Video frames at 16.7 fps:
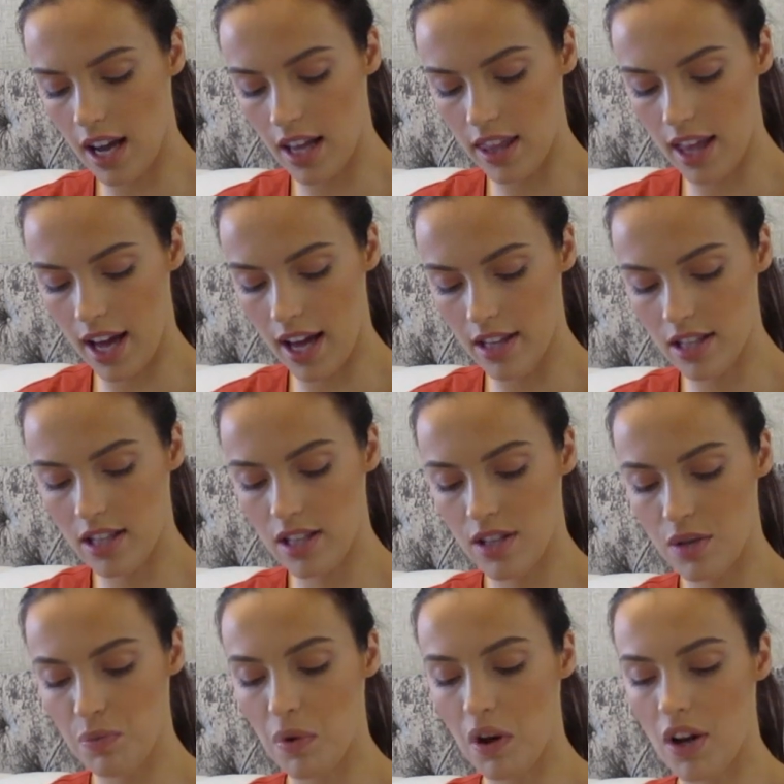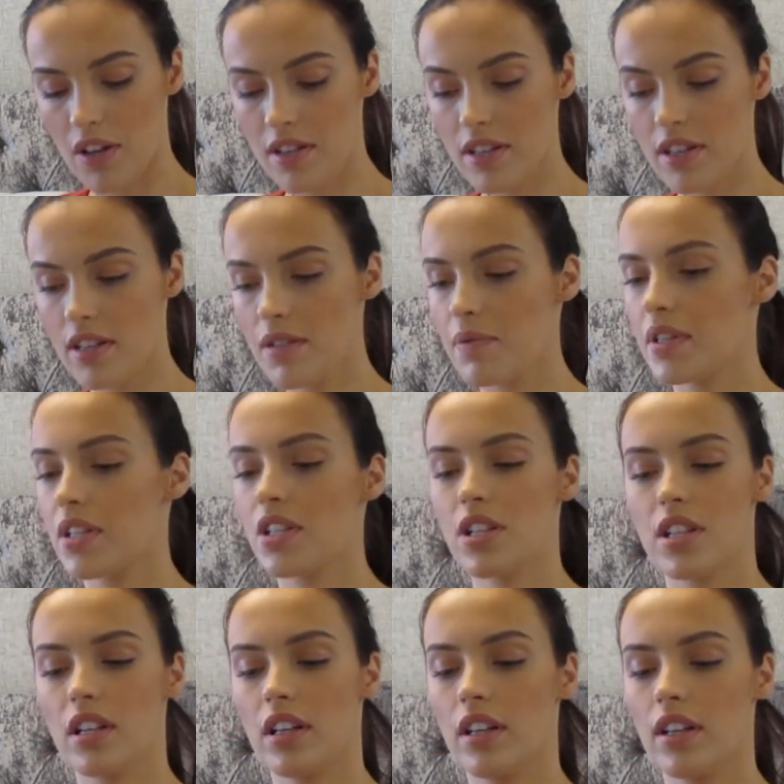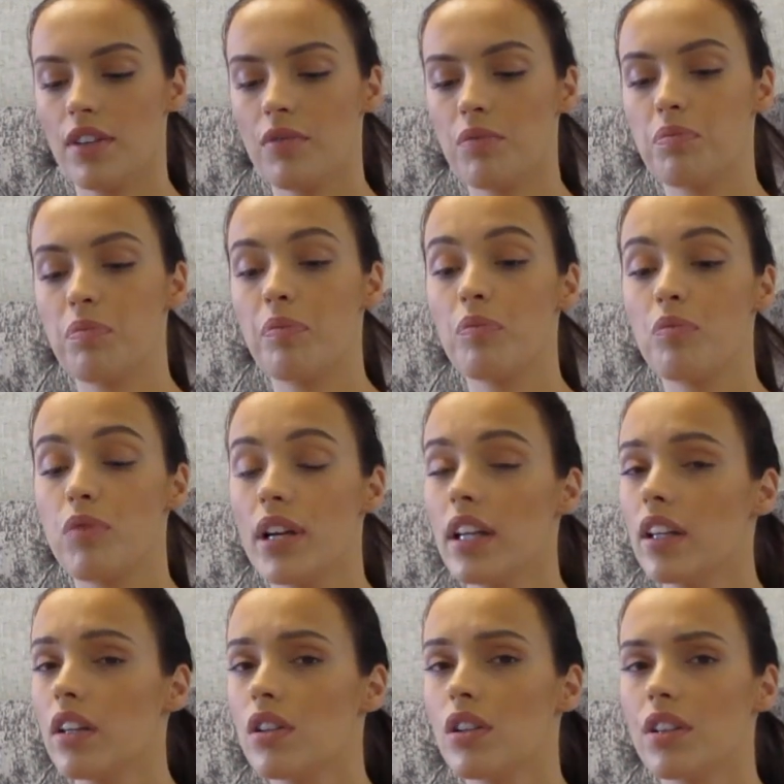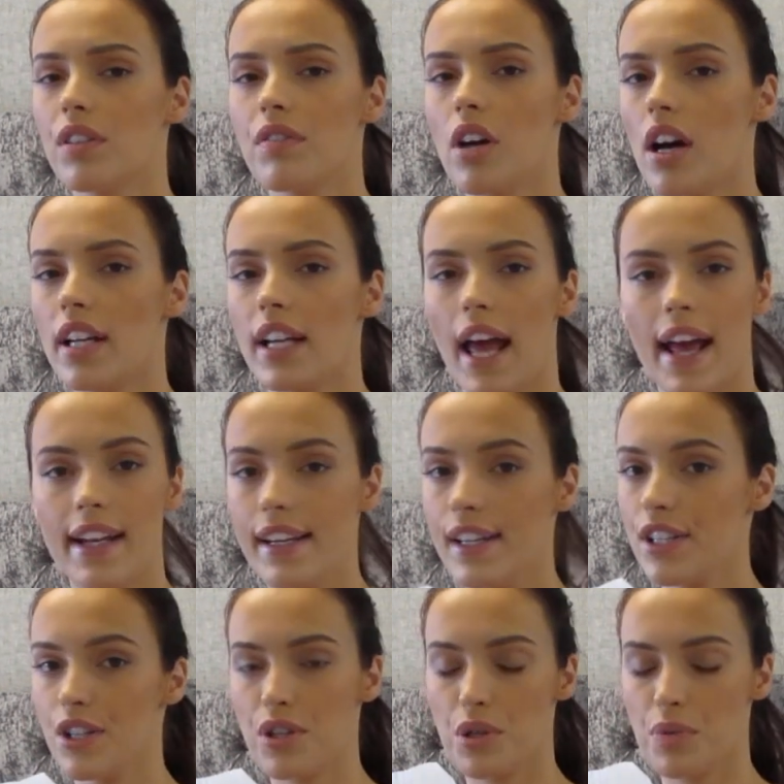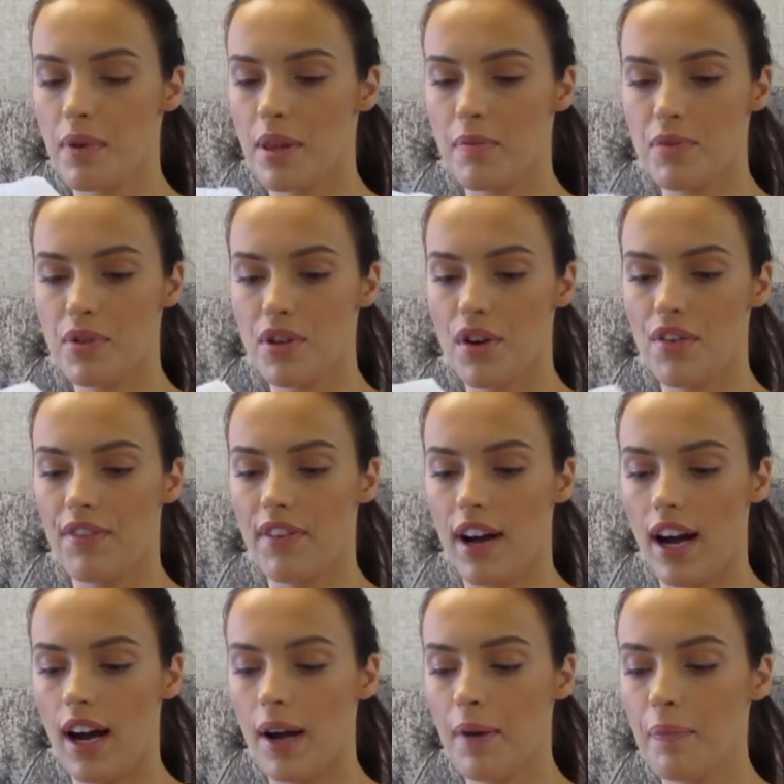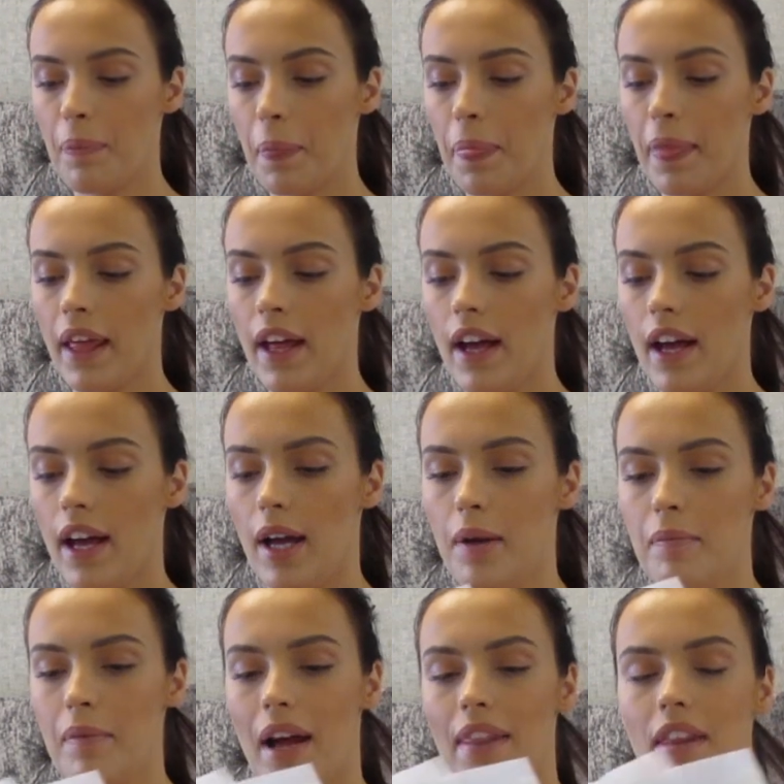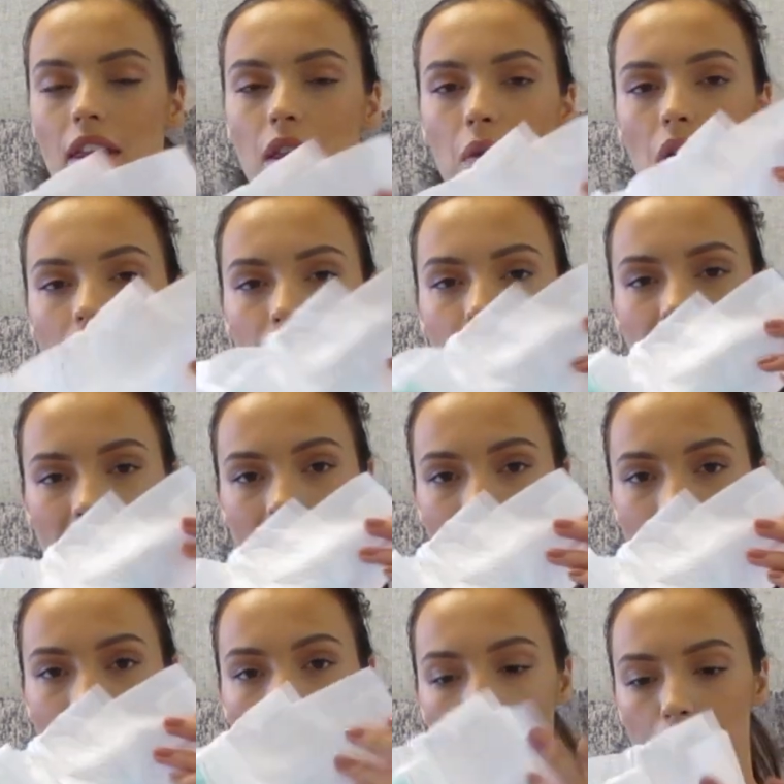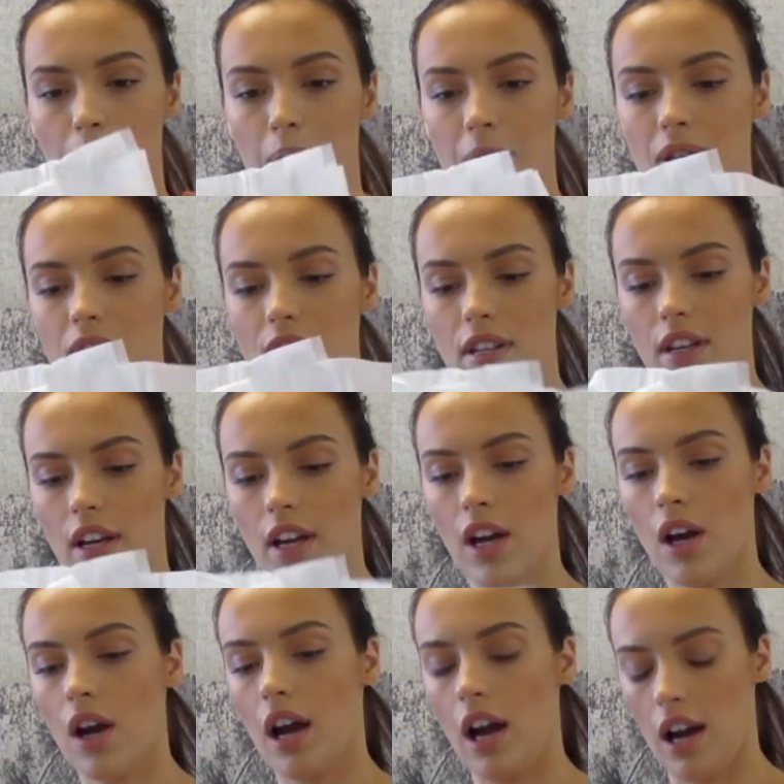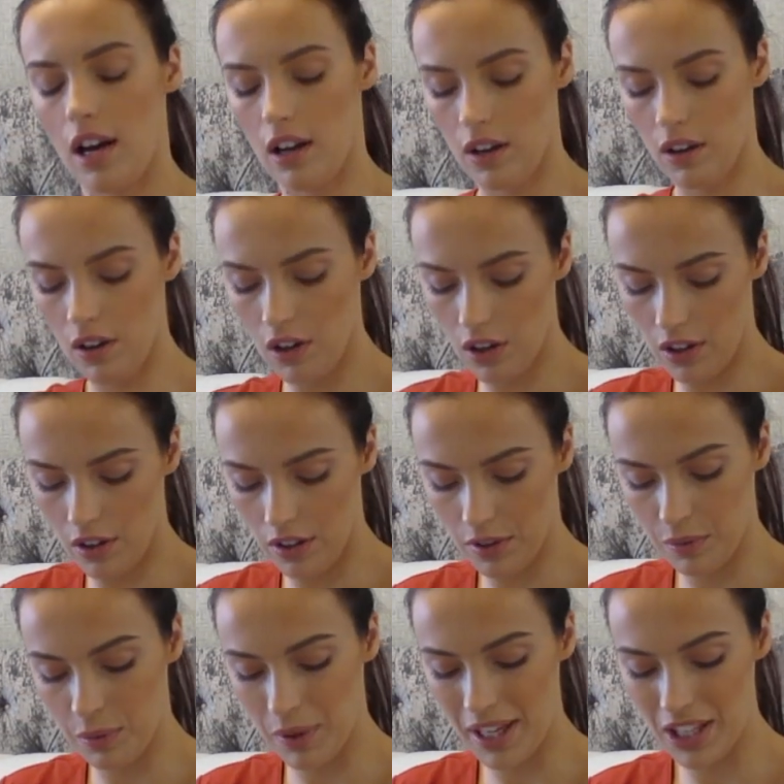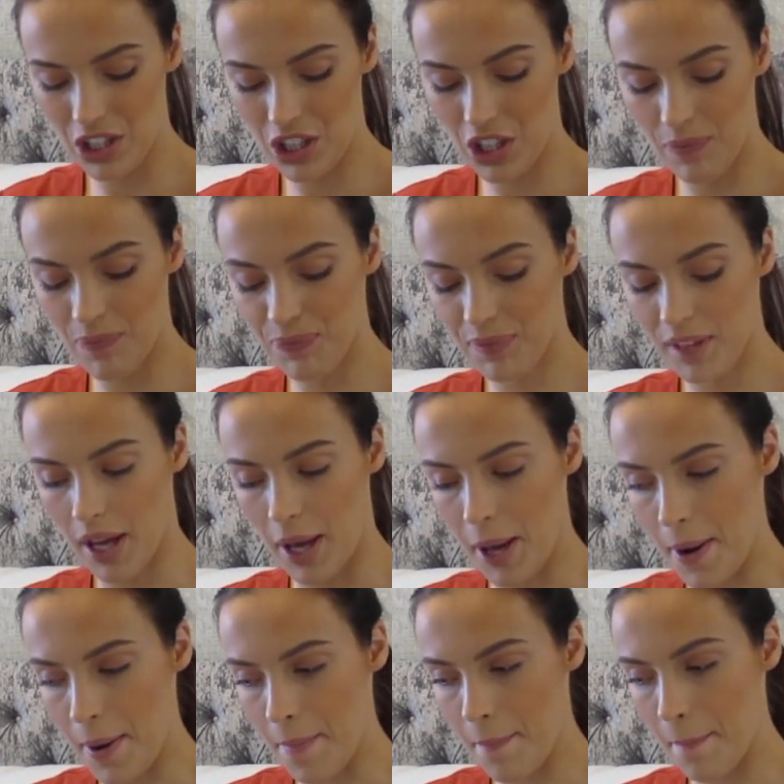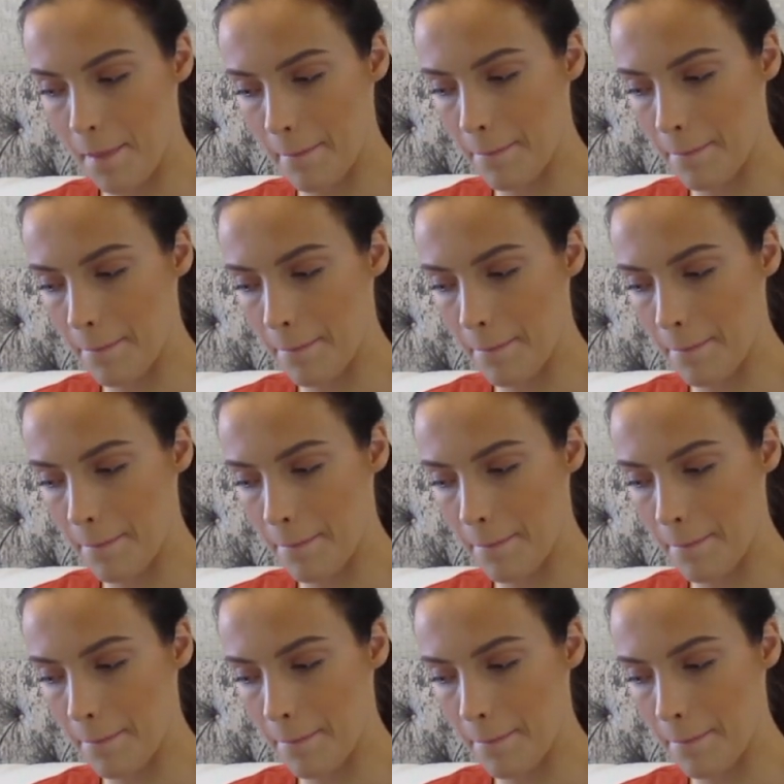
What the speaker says: are the Asda's ones, which are really good. I've not had any issues with them so far. And they're the ones with the tabs, which I